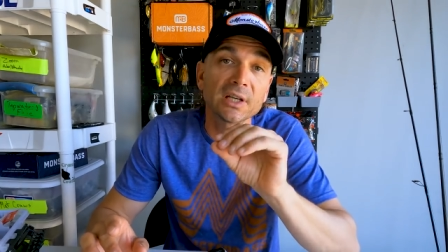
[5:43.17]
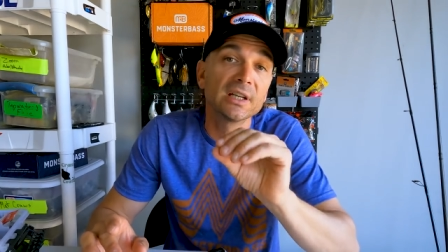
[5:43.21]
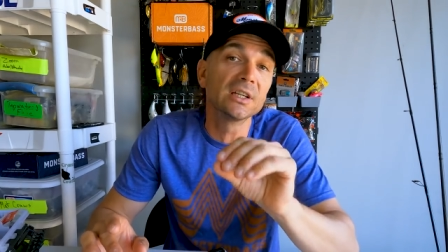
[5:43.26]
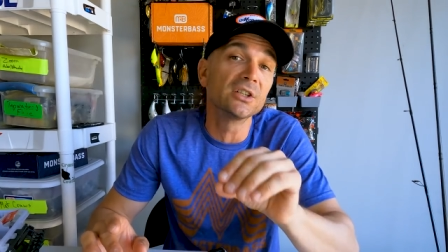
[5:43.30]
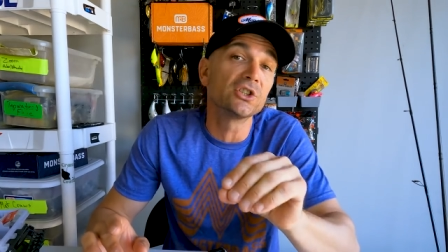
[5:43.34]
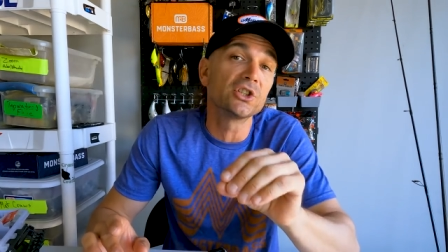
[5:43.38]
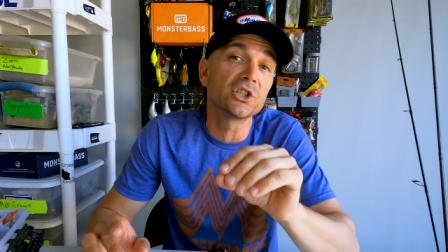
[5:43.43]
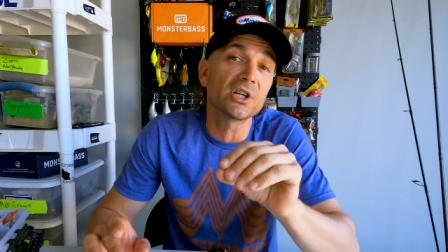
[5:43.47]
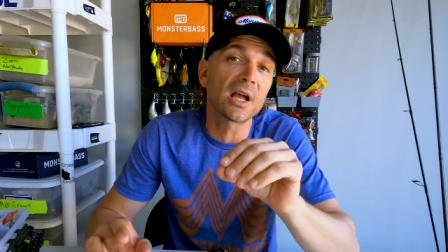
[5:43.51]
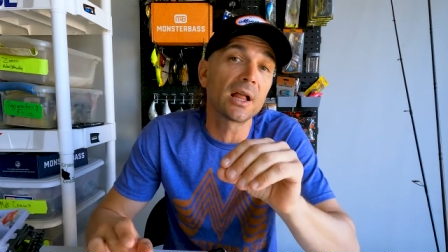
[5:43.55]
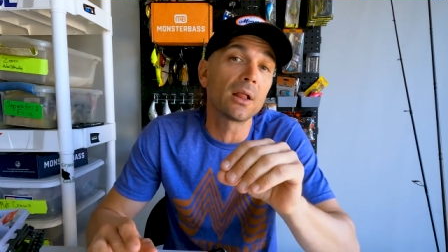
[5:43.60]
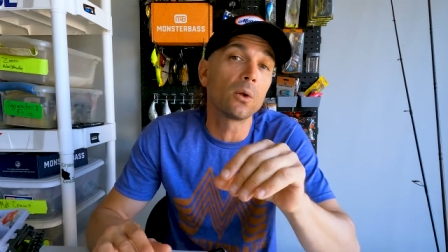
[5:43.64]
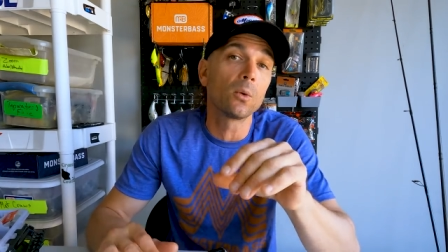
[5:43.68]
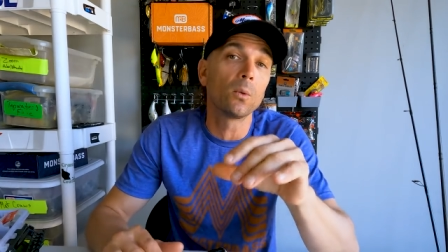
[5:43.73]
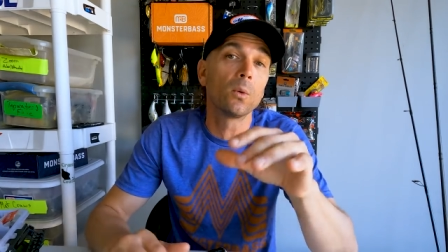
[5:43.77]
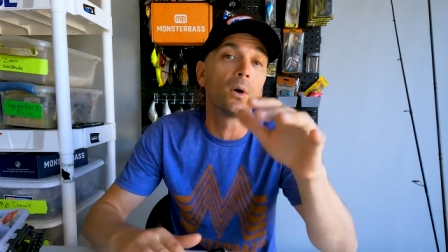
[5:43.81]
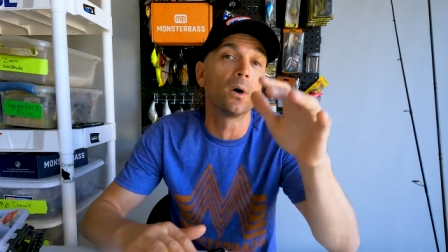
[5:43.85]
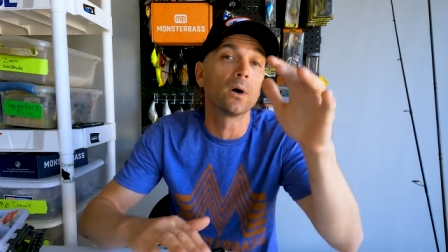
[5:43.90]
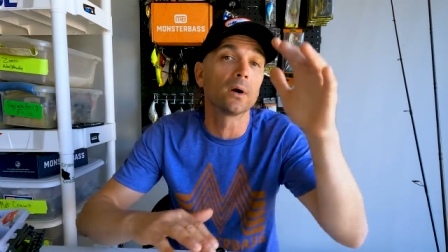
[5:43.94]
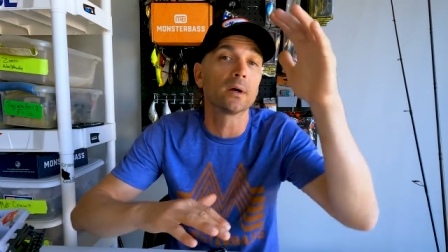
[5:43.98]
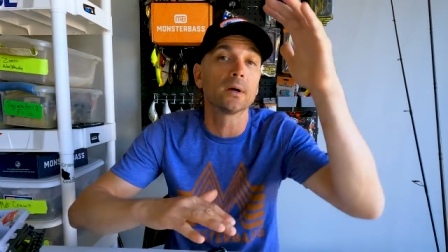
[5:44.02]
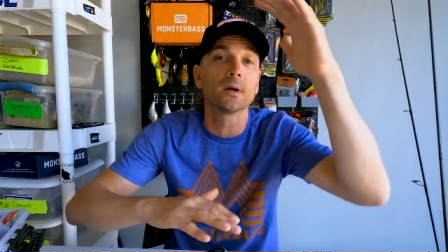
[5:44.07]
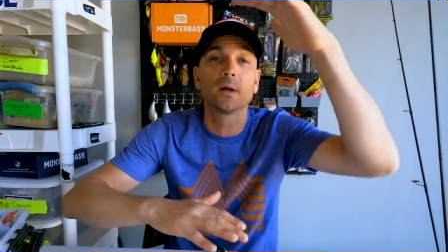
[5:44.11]
it in shallow
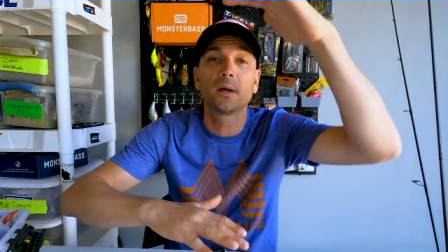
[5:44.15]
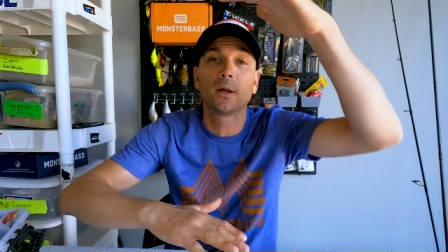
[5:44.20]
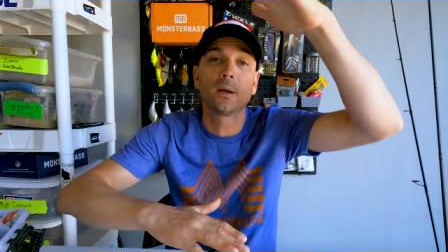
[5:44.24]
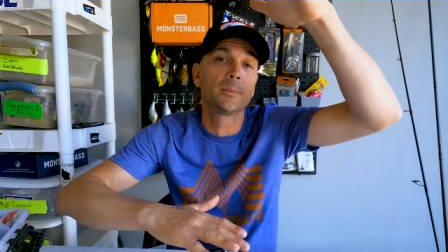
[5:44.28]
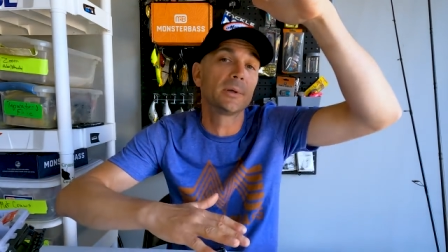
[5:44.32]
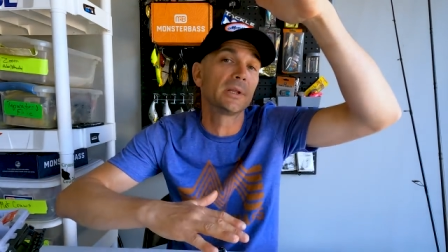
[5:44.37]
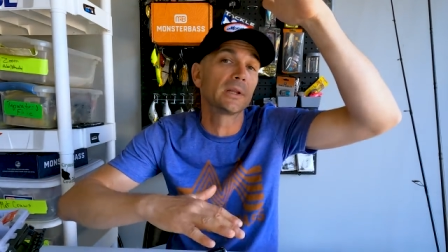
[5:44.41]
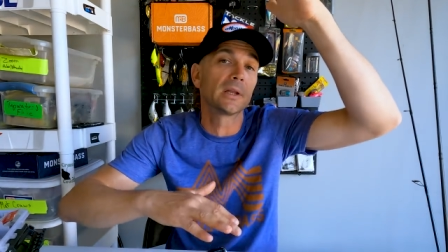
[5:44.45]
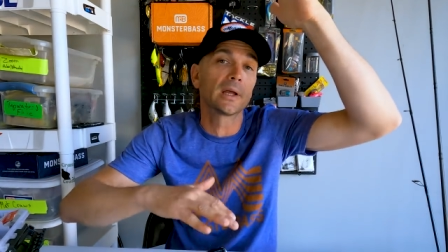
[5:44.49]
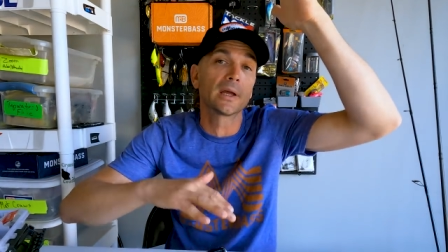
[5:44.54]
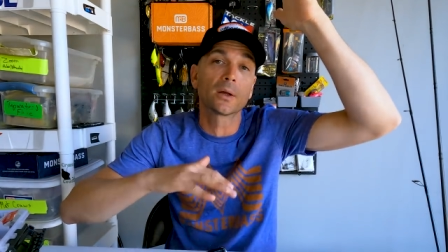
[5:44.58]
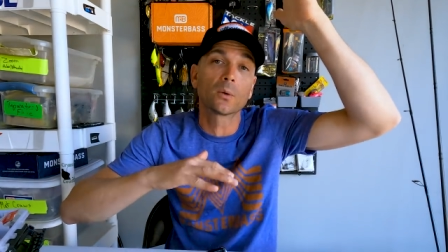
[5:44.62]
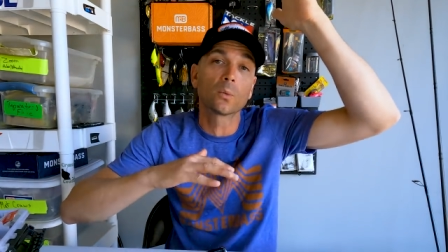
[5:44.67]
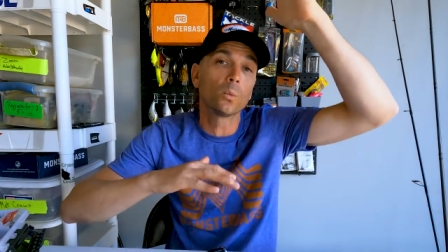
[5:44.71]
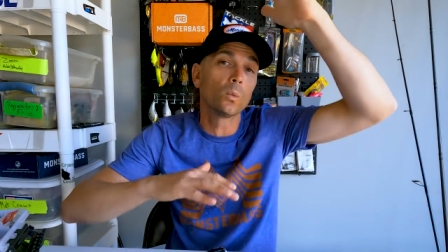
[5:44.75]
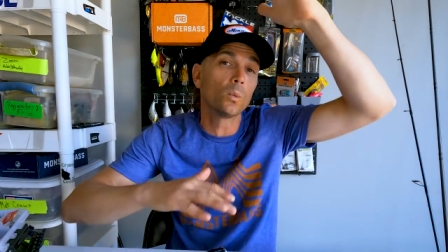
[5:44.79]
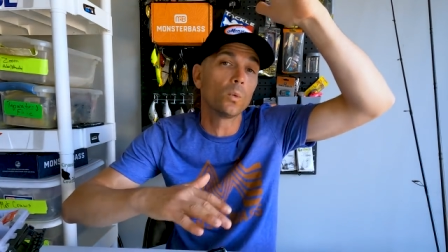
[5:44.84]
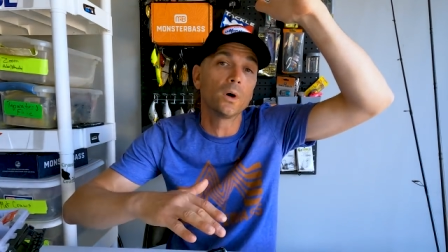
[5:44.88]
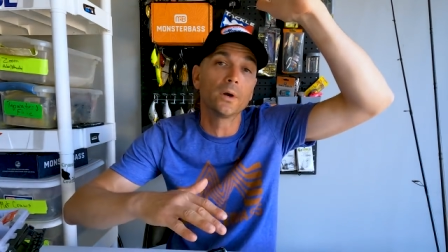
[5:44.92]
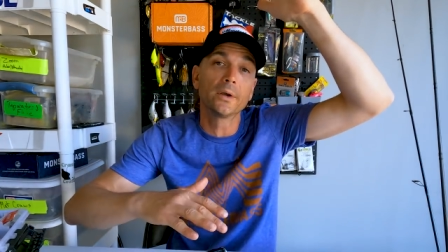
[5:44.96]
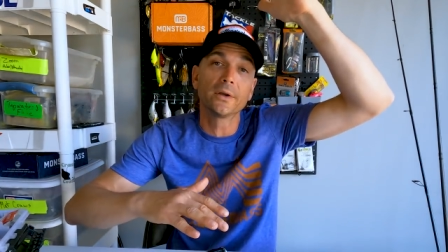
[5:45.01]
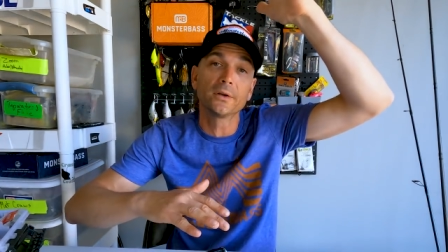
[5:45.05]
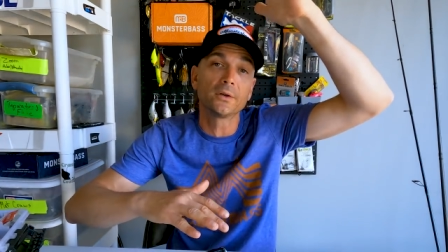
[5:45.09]
water. I mean, like
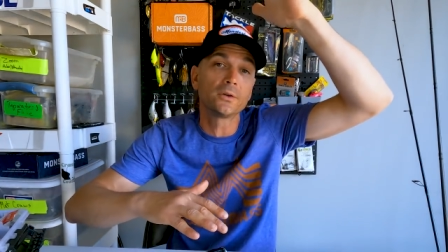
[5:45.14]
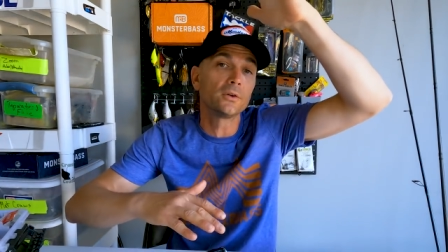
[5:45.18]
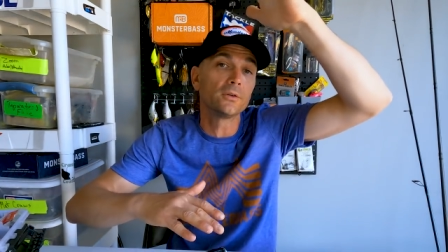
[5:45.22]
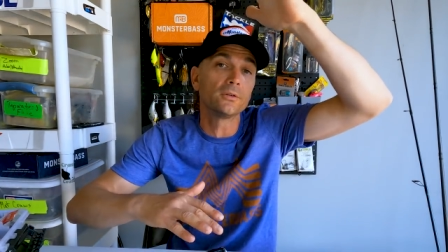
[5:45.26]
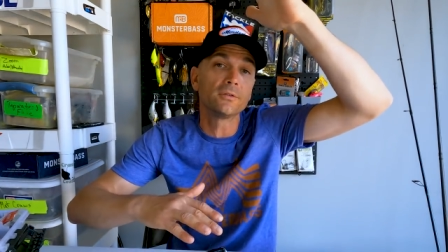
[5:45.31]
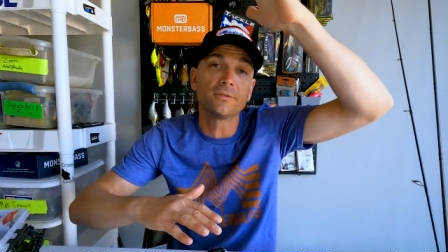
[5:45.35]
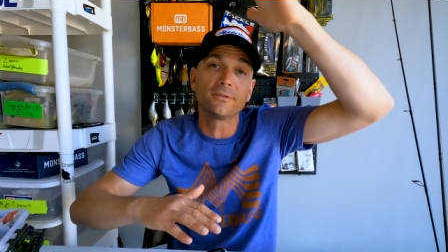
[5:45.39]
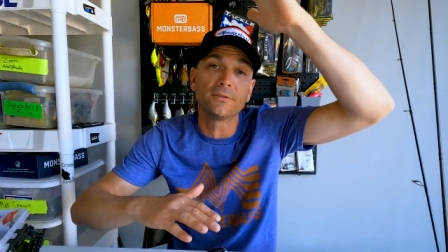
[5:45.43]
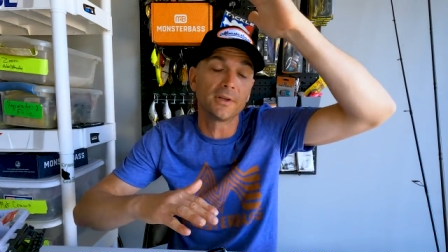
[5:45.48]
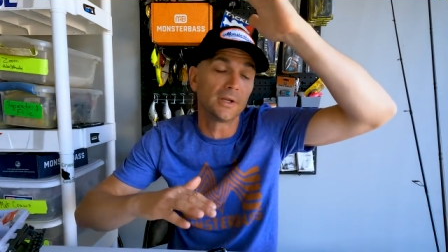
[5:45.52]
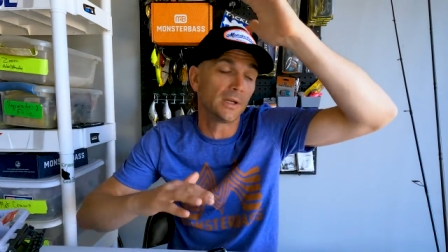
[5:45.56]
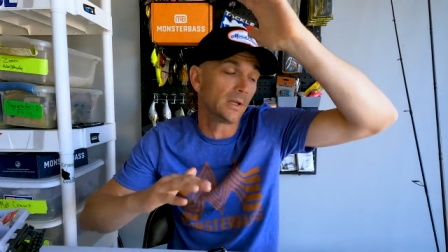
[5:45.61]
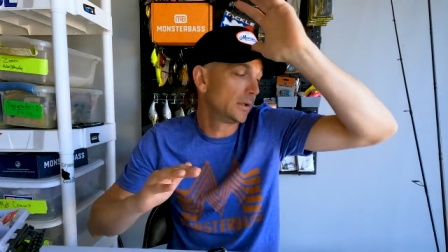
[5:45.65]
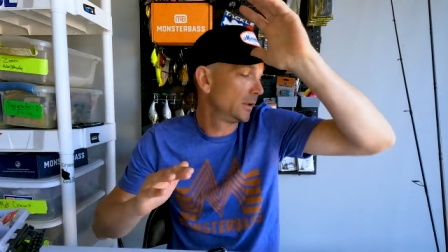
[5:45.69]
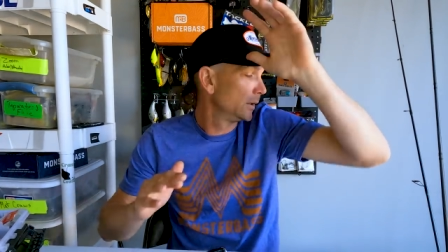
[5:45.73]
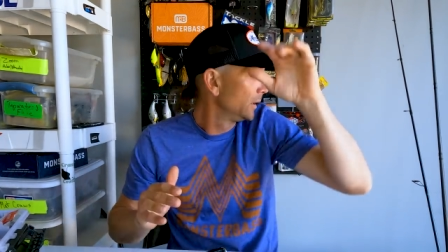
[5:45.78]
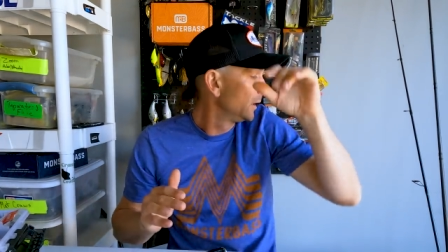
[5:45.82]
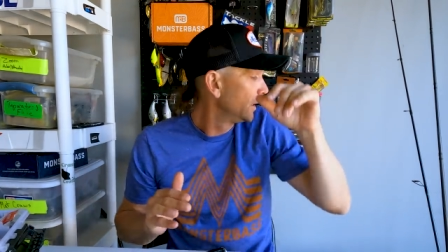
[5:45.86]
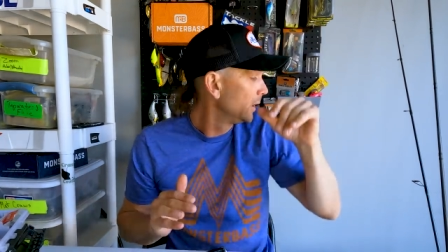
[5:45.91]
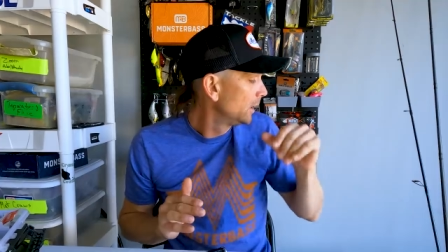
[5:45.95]
one to two feet.